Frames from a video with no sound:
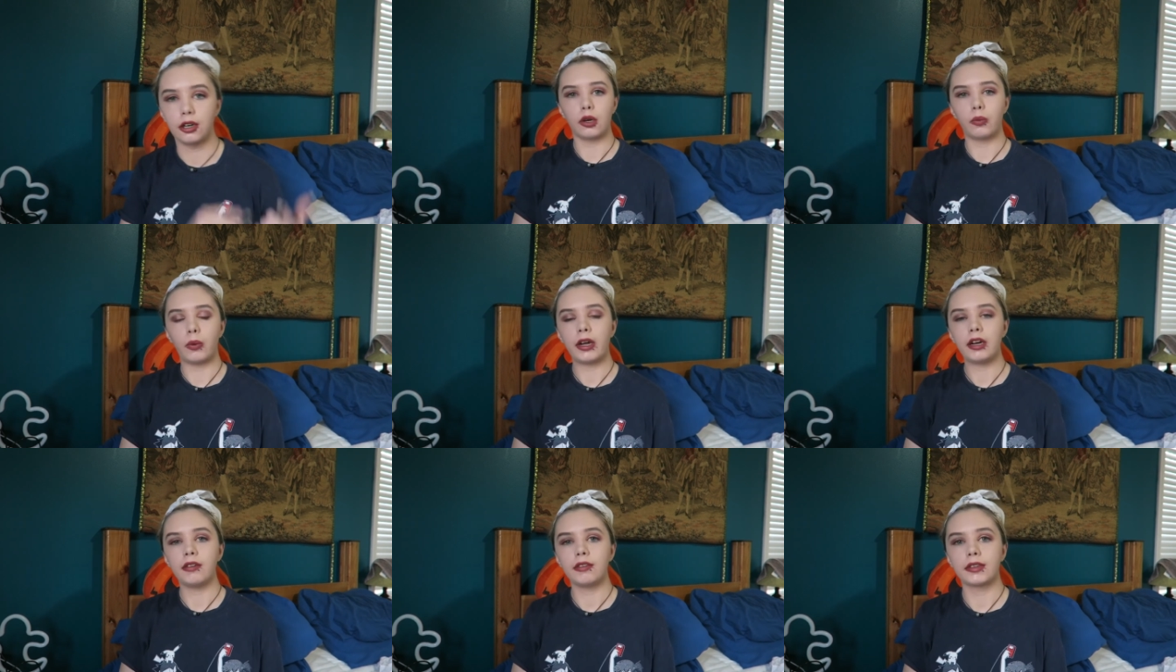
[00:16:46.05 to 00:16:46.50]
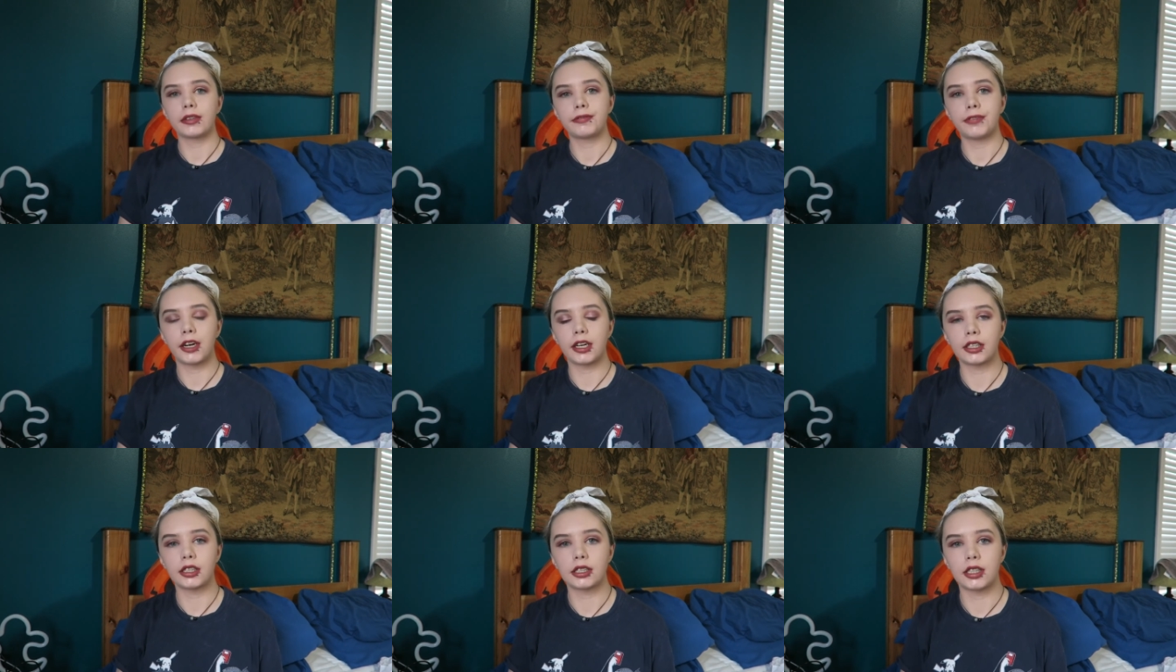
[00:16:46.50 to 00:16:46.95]
One of the
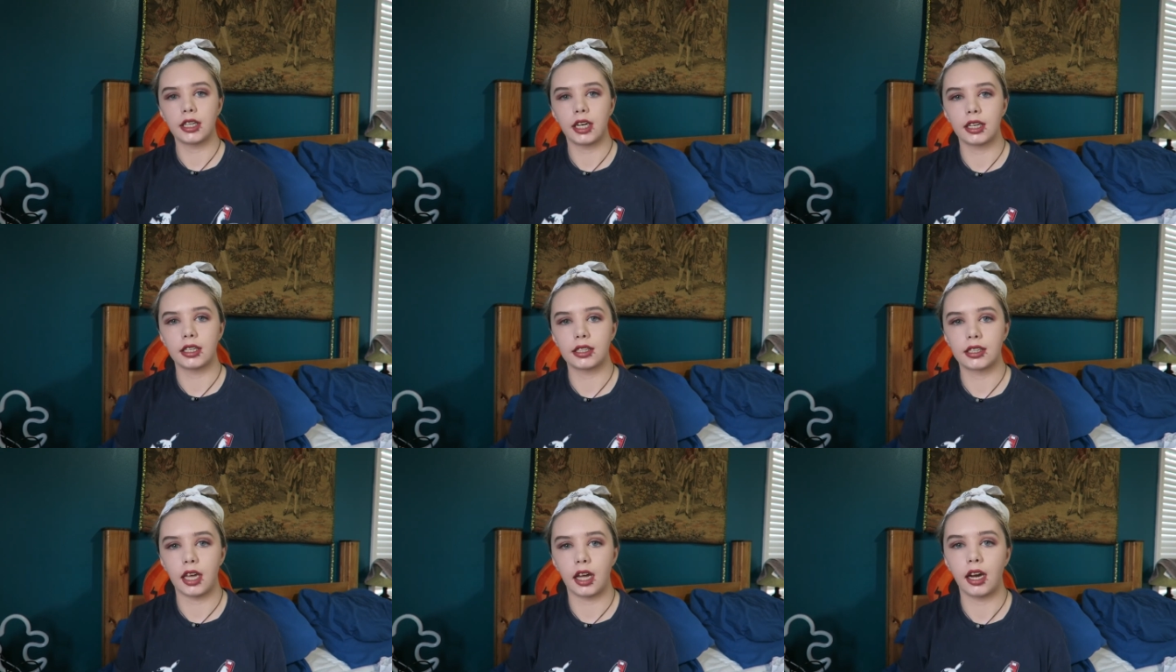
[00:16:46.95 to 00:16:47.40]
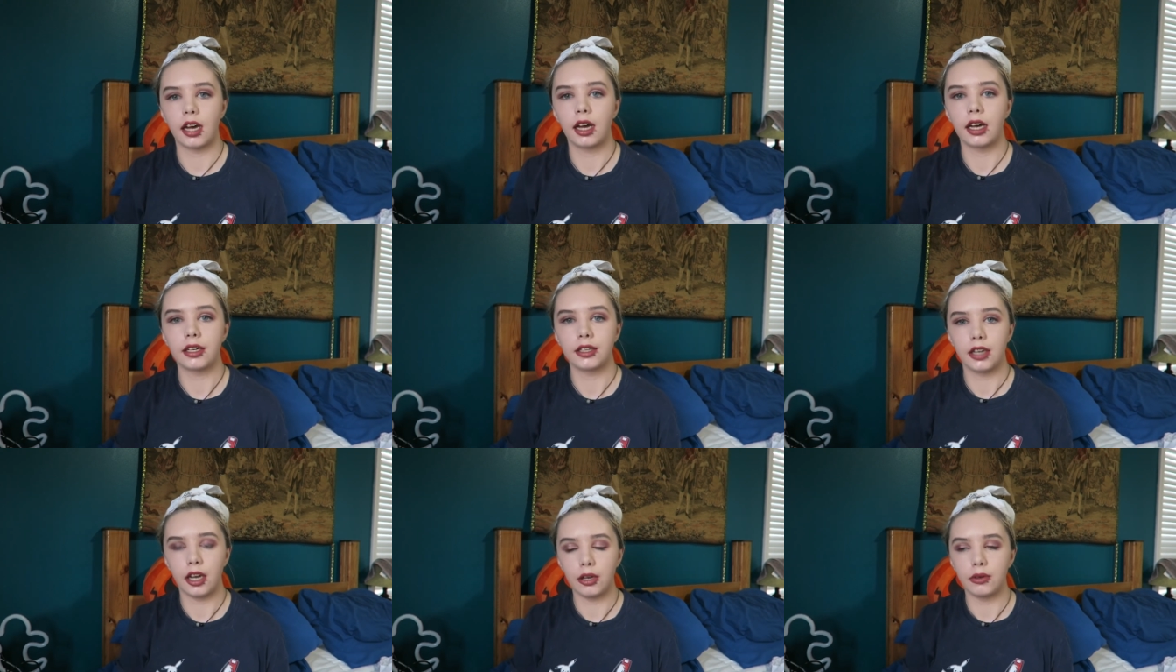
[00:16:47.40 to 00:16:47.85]
first things that
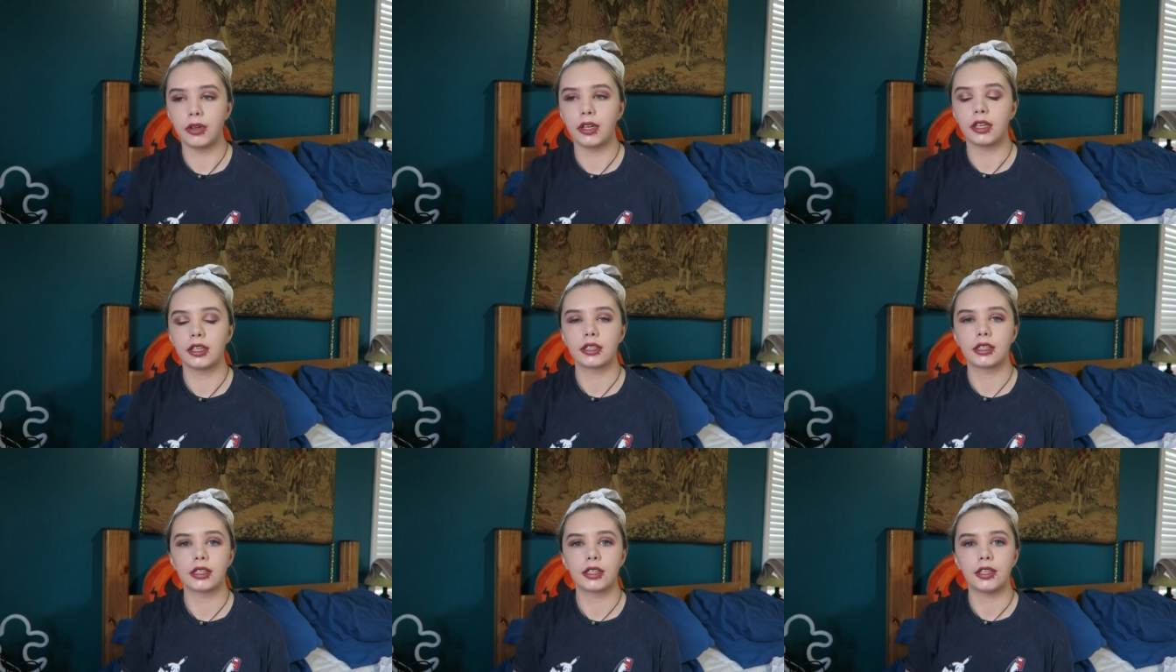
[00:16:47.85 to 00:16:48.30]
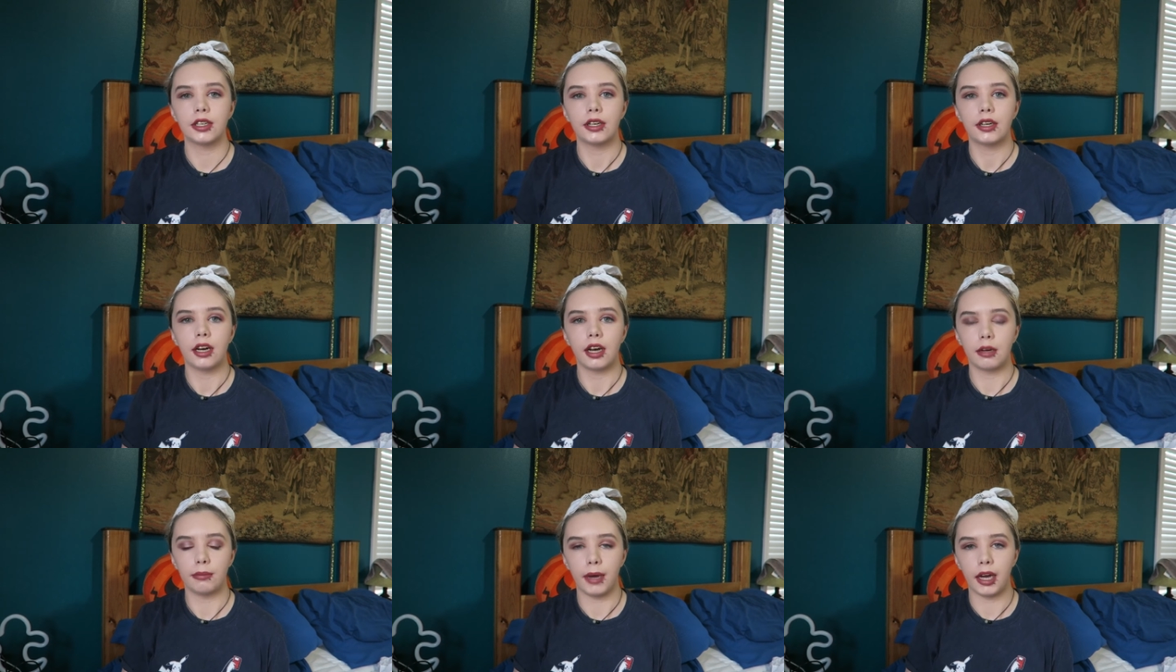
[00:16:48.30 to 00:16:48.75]
I noticed
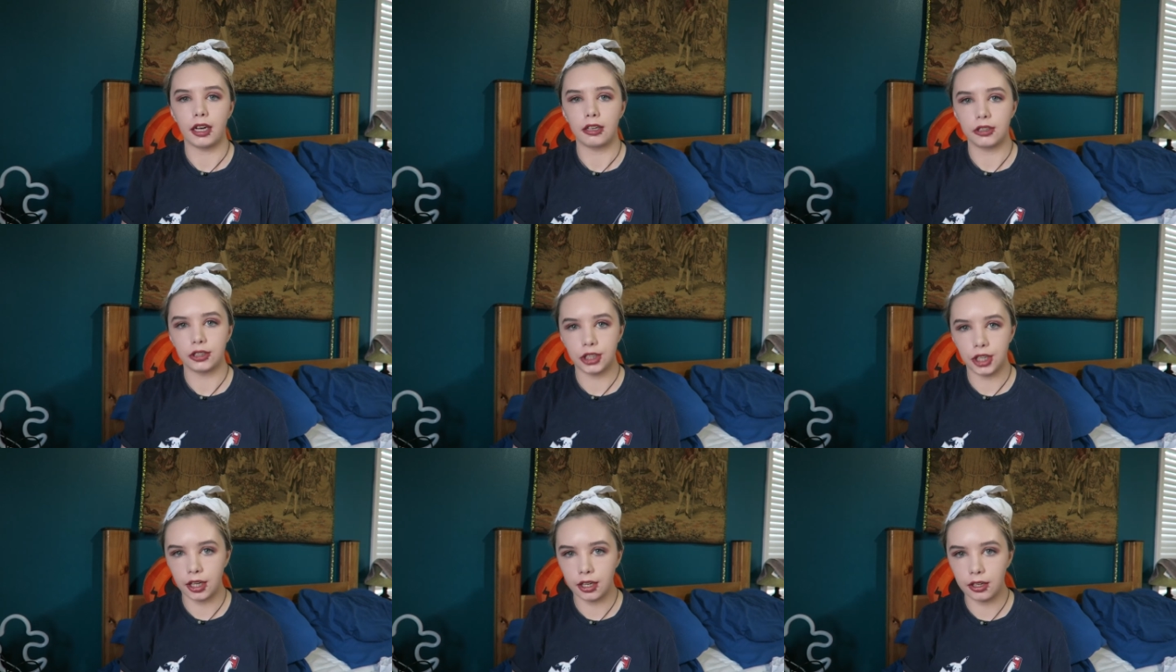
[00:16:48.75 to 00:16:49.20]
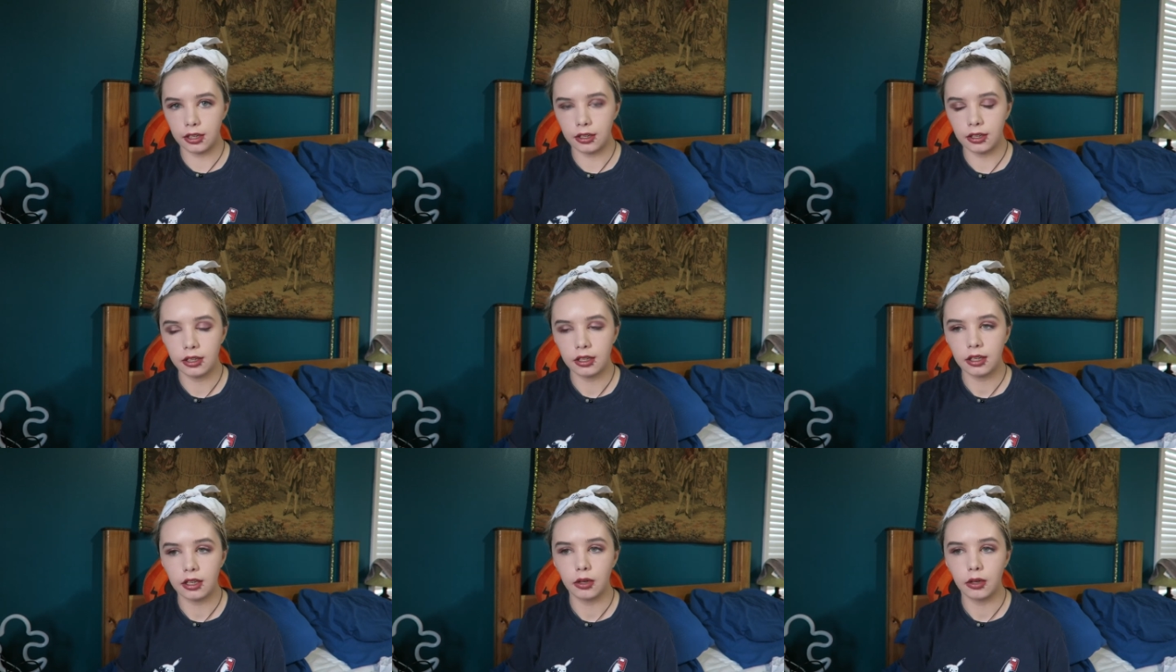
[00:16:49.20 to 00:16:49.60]
about jail